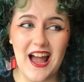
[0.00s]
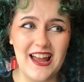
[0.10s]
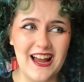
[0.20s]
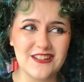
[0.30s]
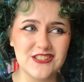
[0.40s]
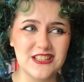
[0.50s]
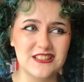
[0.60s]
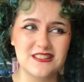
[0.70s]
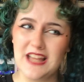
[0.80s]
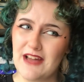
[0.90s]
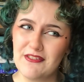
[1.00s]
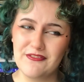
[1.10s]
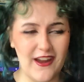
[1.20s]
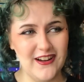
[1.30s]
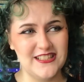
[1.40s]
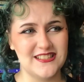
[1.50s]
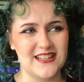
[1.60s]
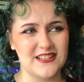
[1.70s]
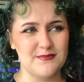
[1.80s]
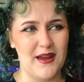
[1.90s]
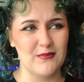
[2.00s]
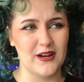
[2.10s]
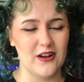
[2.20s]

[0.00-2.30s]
I actually have a very distinct memory